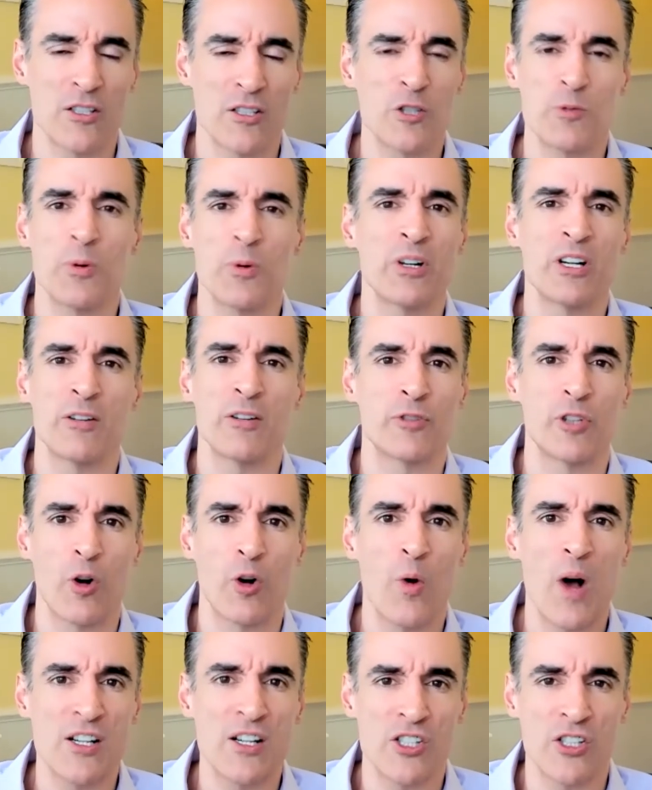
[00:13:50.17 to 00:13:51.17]
The spirit of the
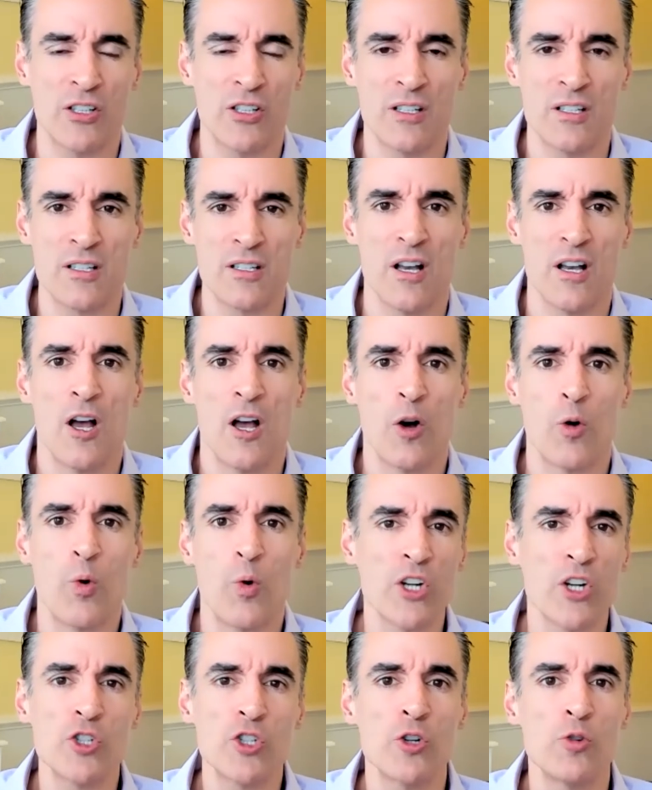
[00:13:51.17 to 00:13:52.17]
question is
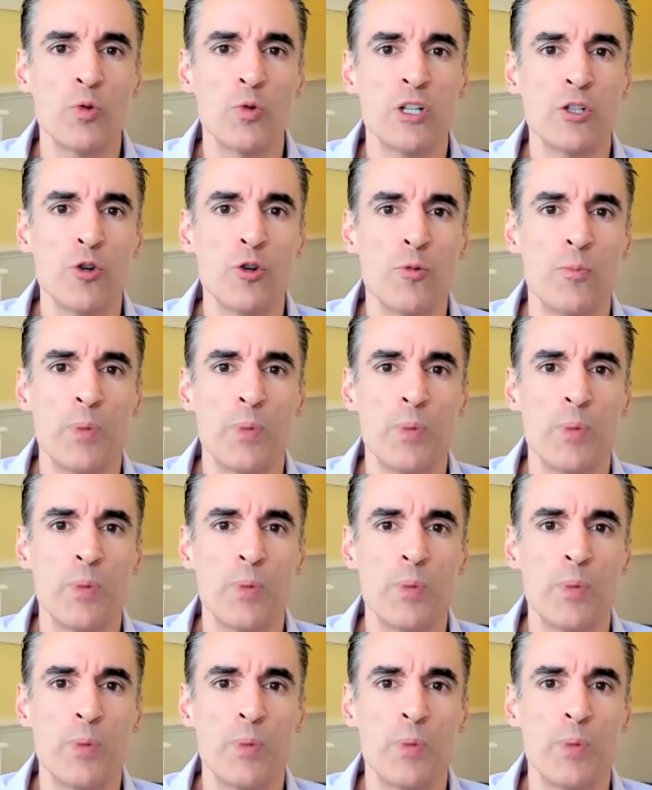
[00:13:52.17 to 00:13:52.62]
what should we do